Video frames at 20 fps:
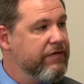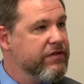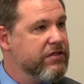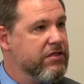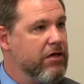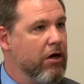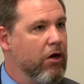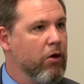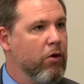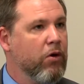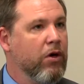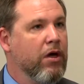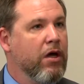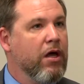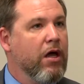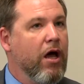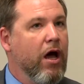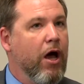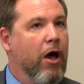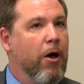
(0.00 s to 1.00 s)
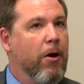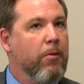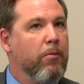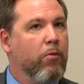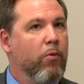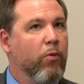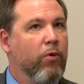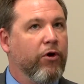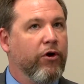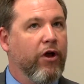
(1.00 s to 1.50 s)
So
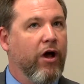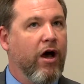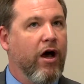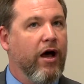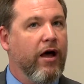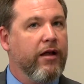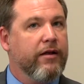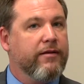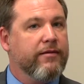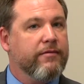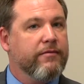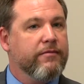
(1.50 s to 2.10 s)
we're not